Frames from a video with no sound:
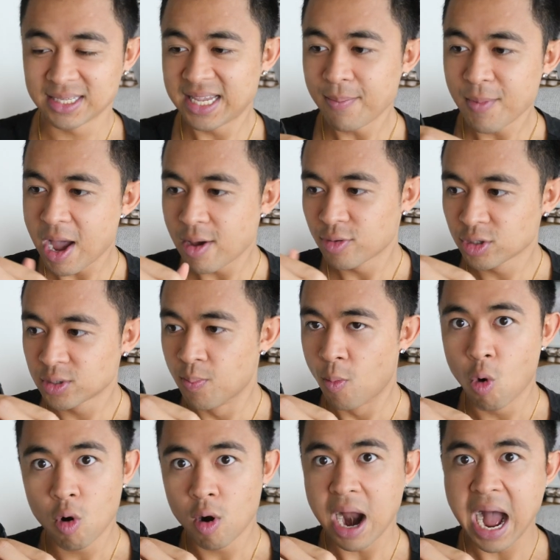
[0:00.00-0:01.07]
Same with how there's
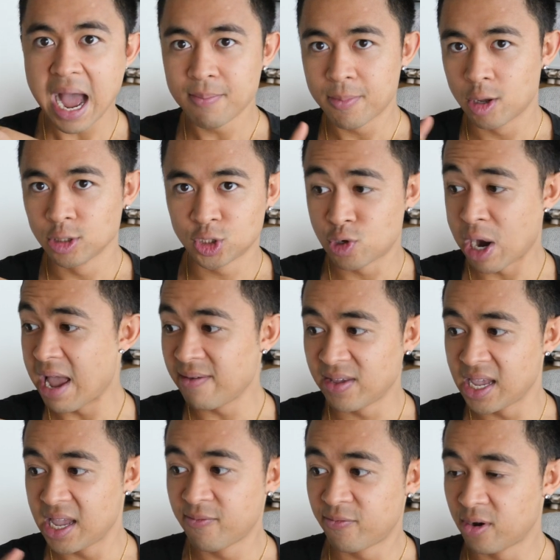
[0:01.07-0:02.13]
more eyeballs
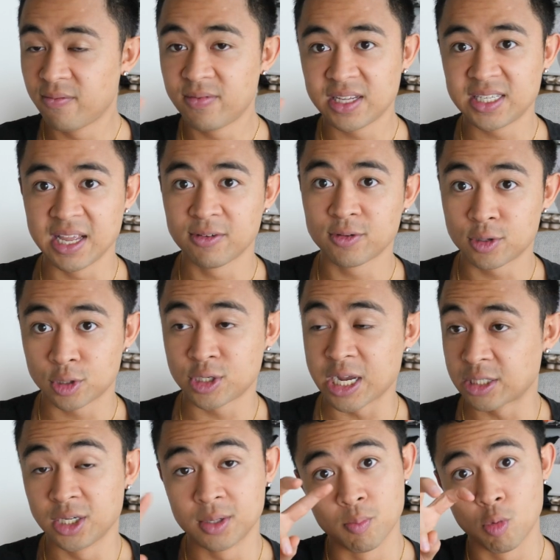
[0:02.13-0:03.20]
driving in front of this
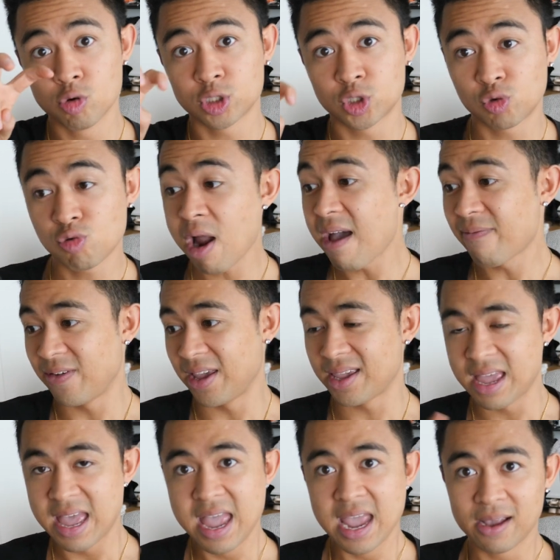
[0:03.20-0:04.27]
intersection, more
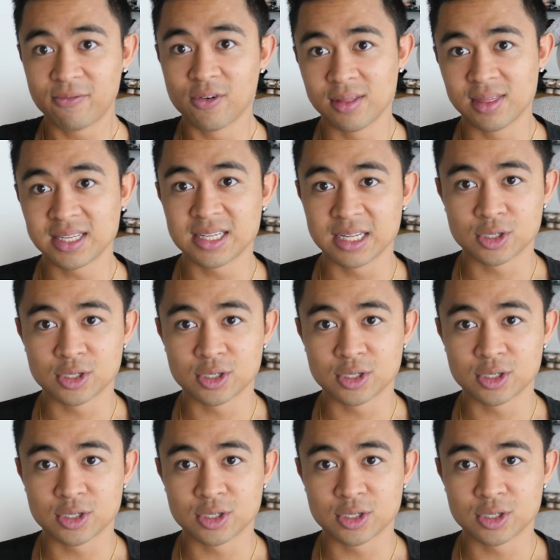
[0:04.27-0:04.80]
traffic in front of this